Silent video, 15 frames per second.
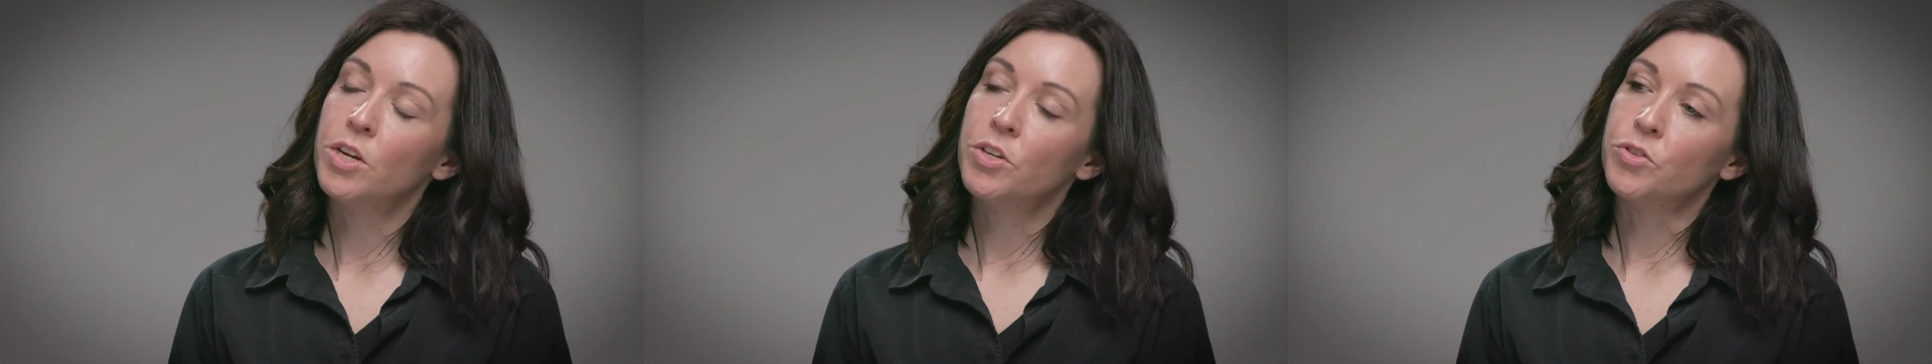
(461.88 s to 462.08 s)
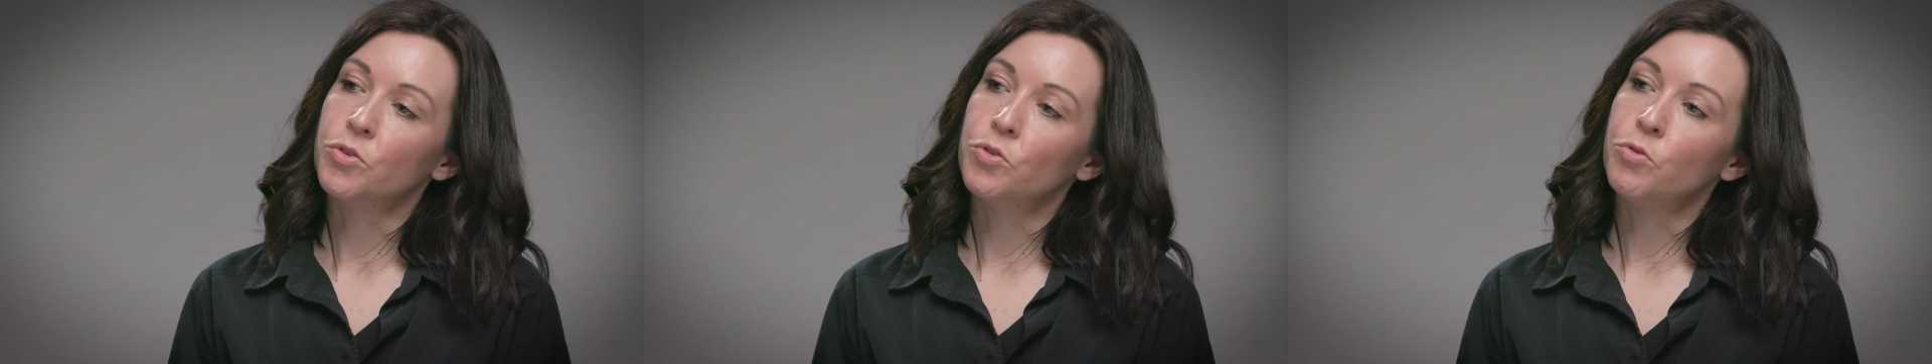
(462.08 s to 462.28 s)

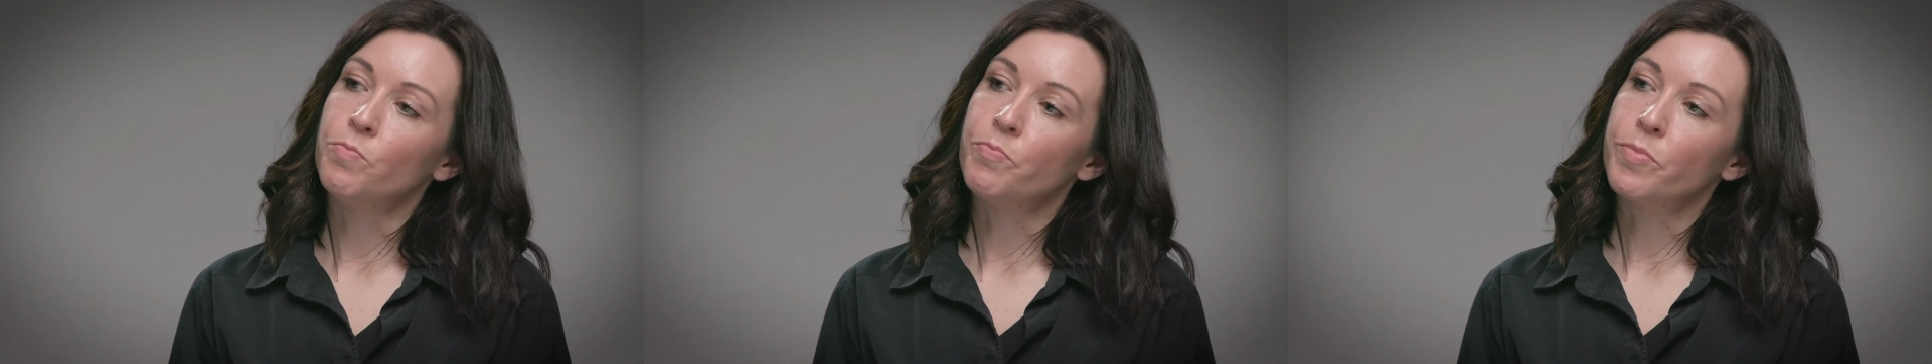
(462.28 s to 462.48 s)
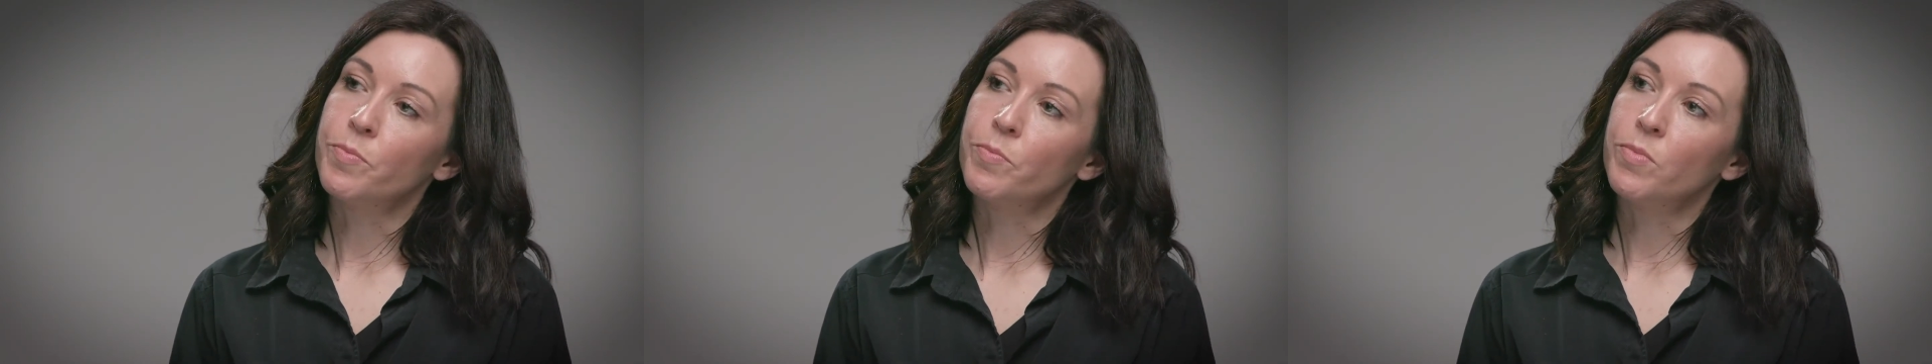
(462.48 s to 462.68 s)
So
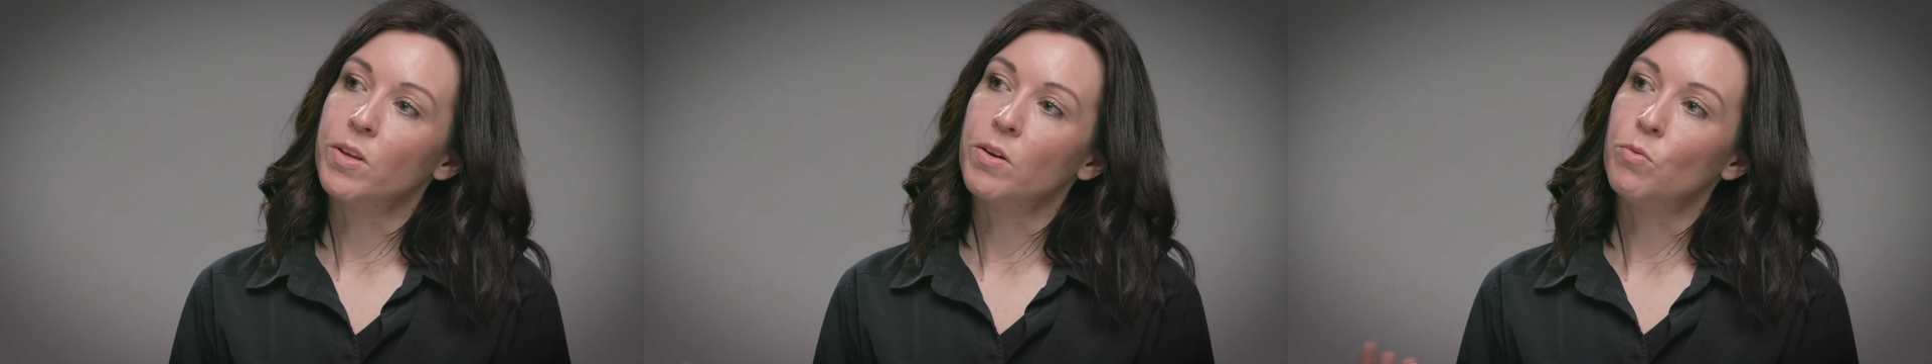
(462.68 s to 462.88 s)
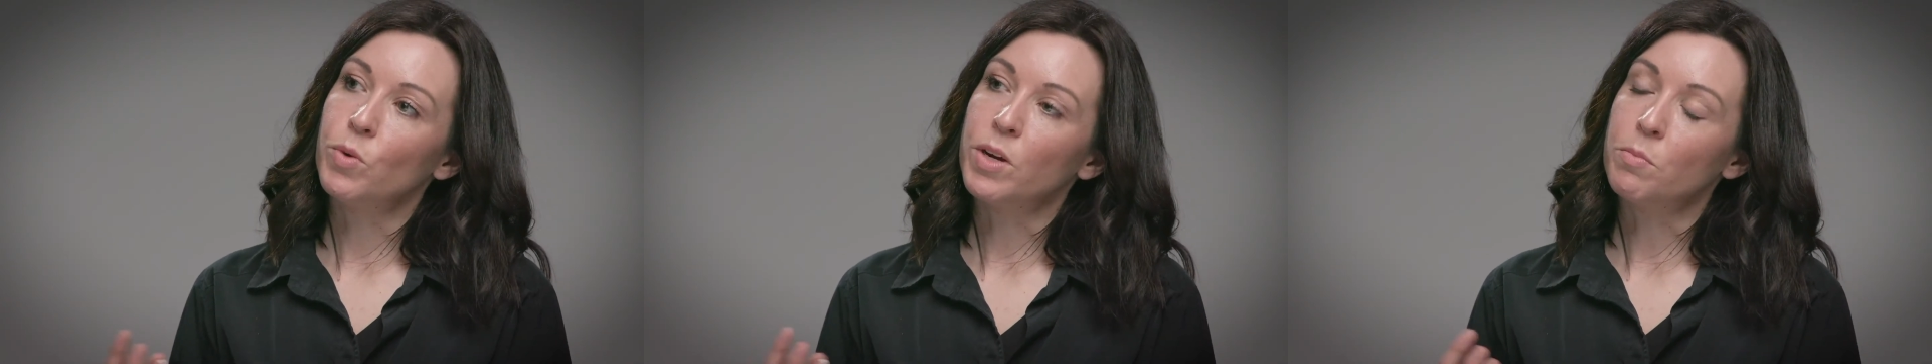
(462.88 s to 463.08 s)

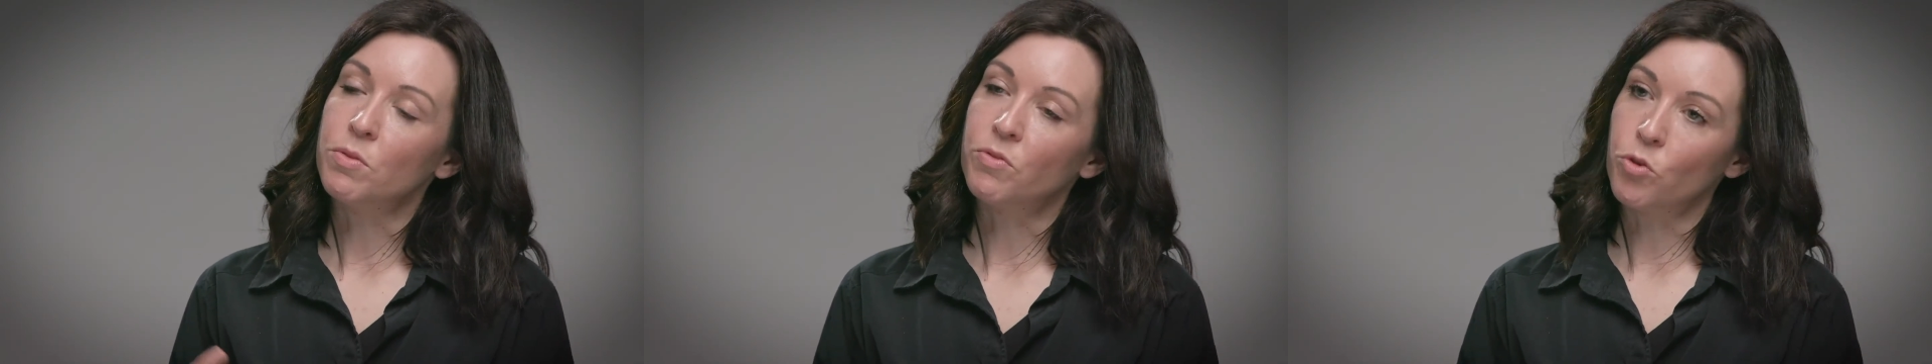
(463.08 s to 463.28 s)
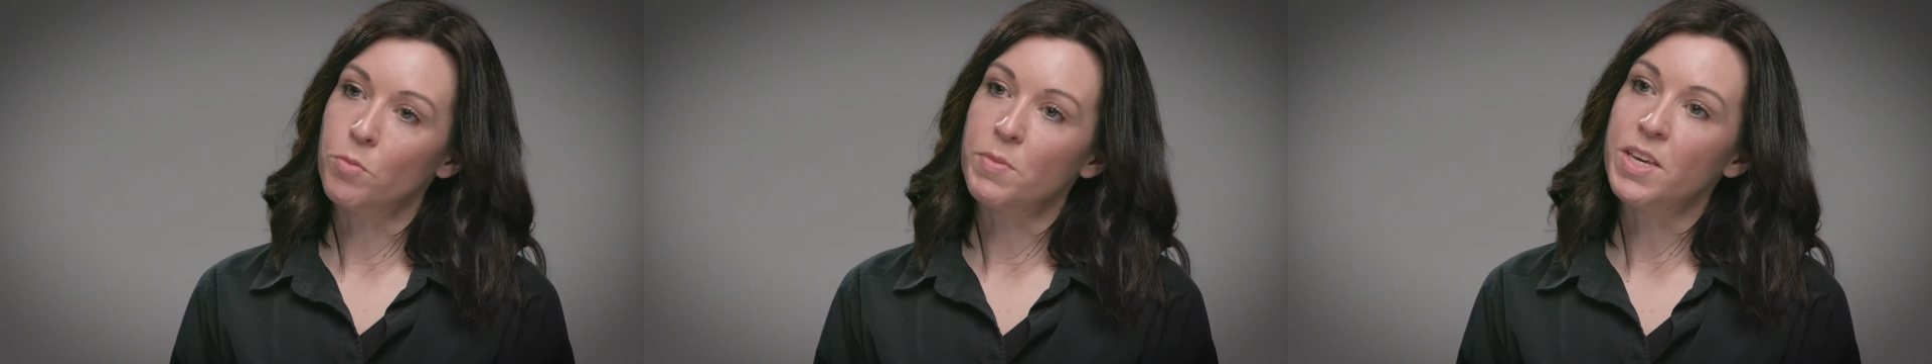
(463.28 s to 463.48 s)
we can
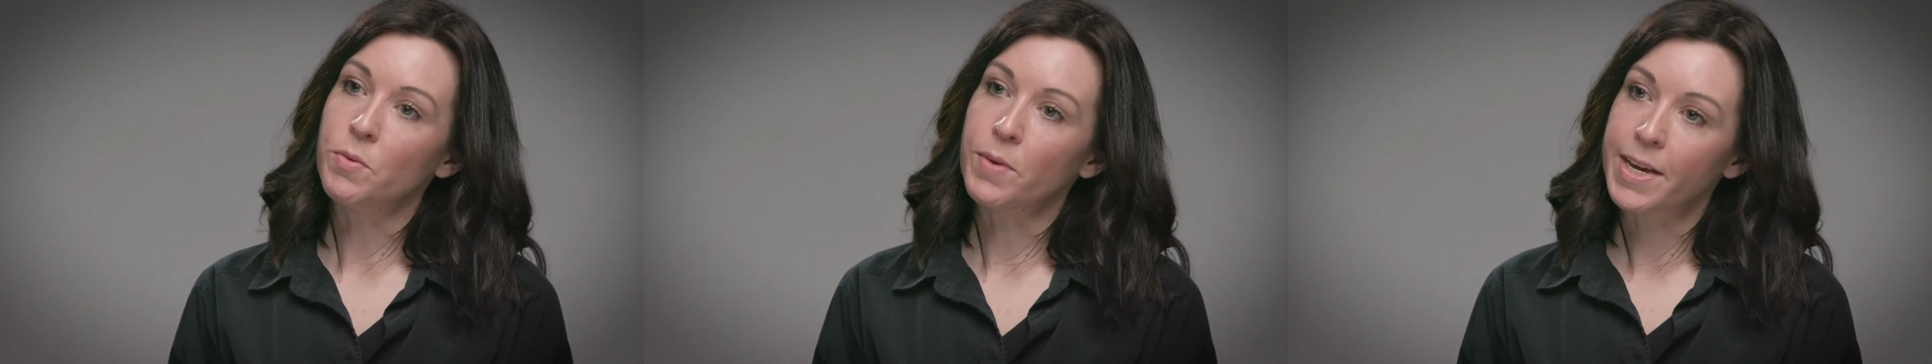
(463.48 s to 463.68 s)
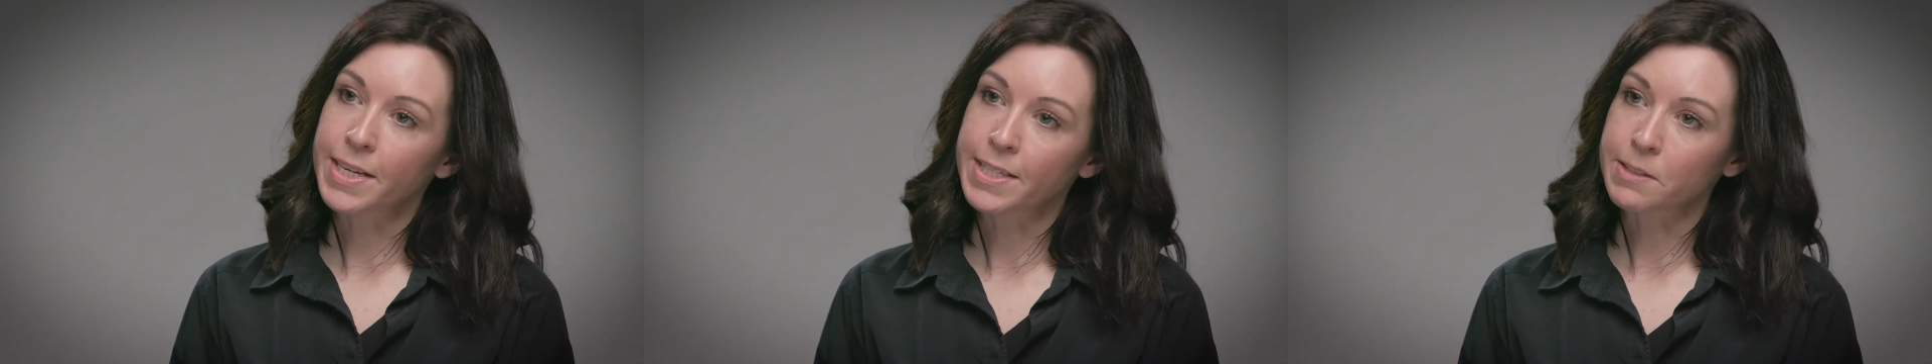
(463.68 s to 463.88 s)
perform
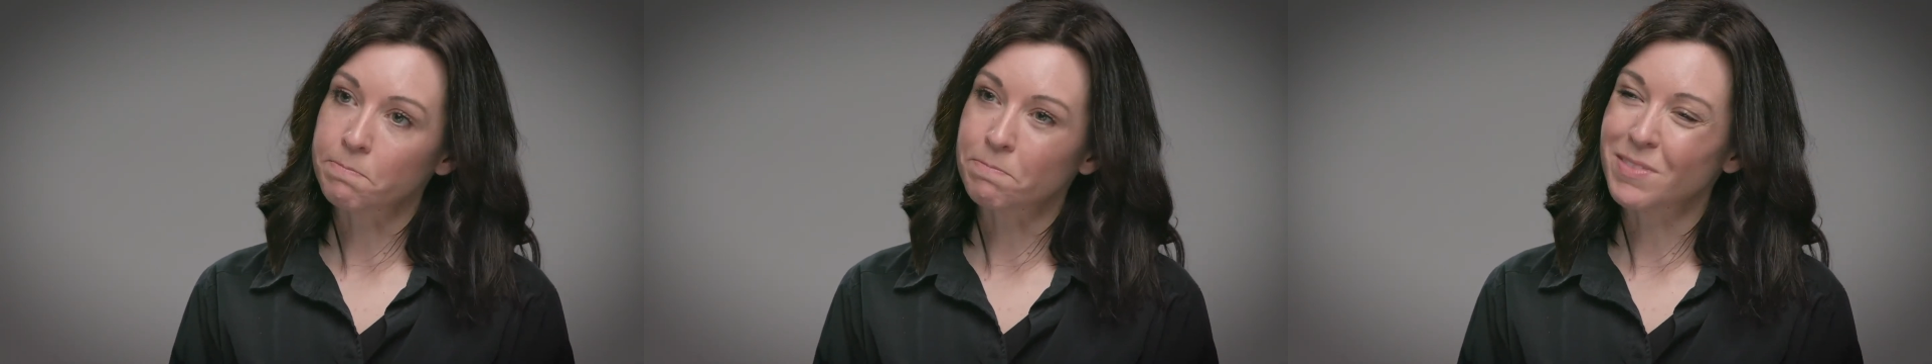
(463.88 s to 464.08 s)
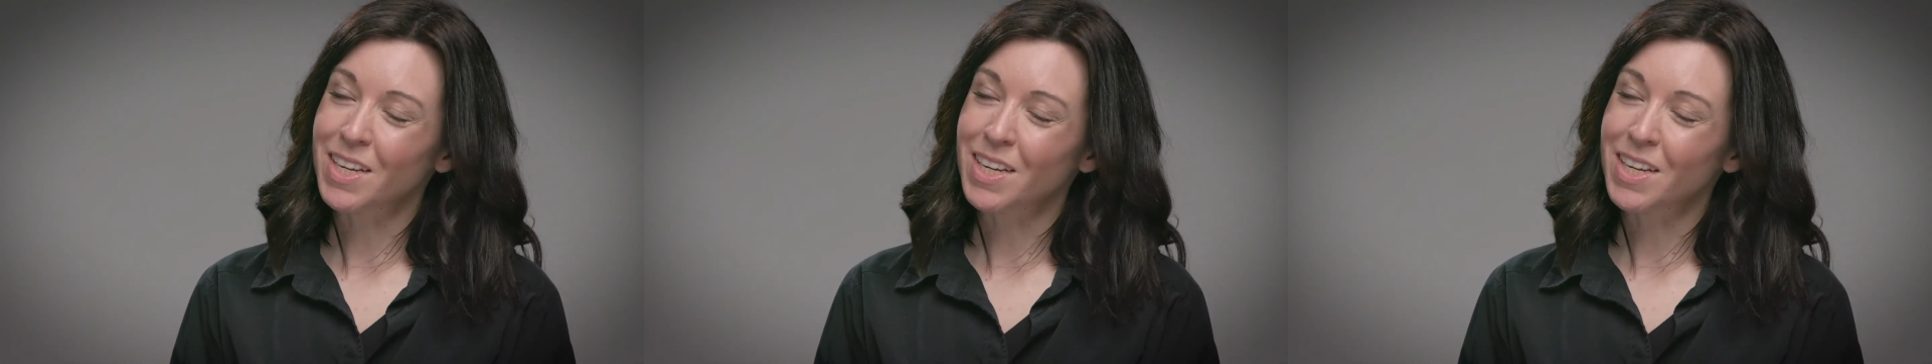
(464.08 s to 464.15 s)
EUS.